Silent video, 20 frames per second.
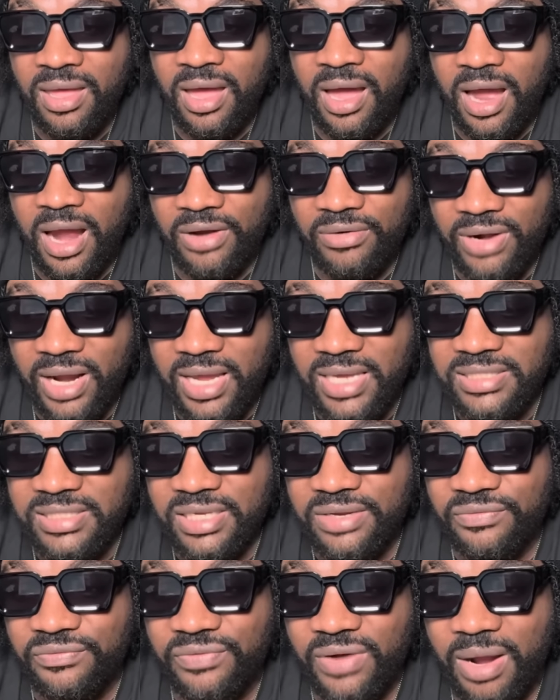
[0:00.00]

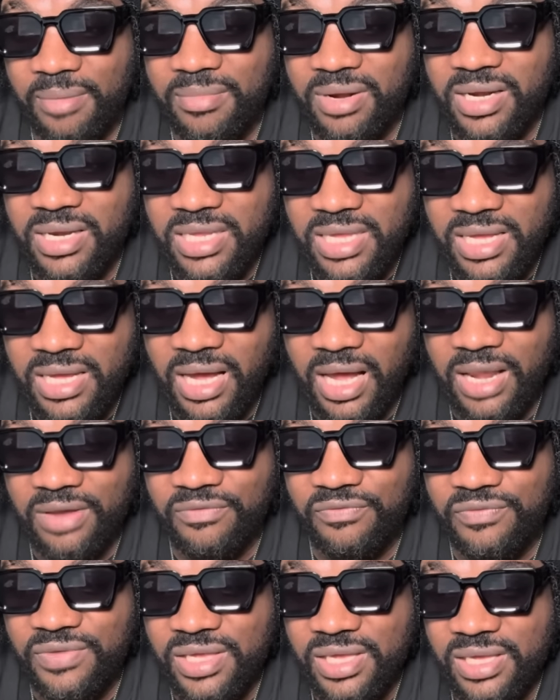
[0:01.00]
arising from legal
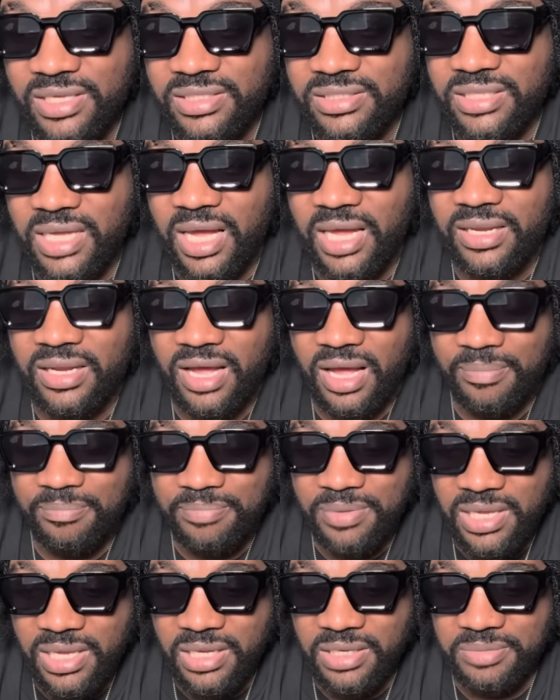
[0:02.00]
fees and
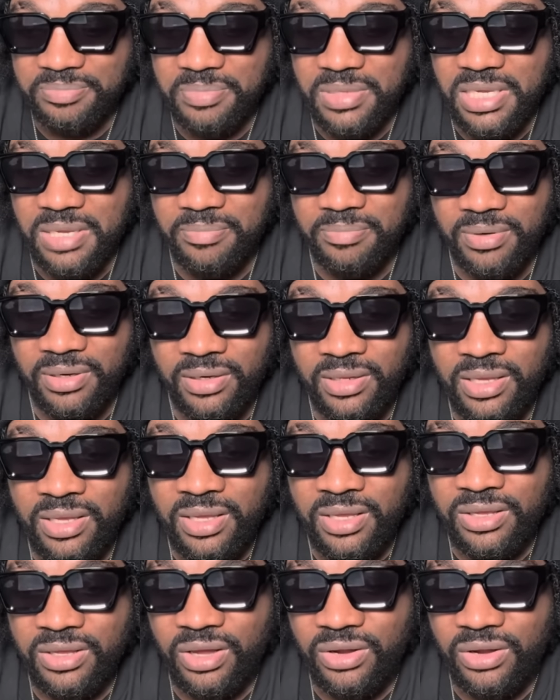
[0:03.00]
appeals, people. You